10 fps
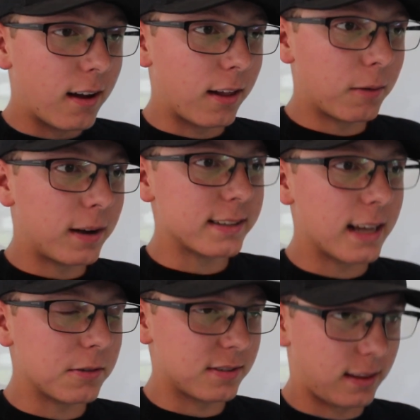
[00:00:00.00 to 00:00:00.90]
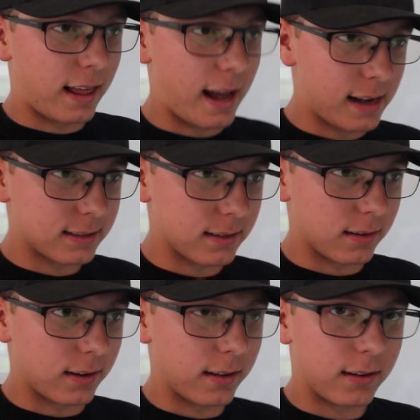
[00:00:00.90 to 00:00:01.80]
otherwise, that was the last
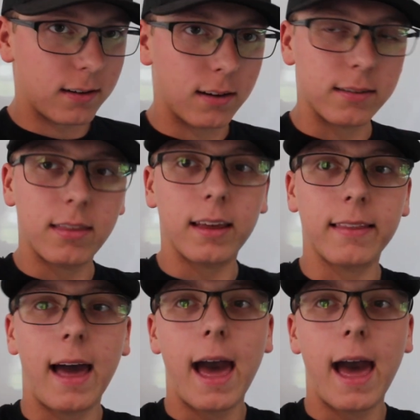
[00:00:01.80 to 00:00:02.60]
thing that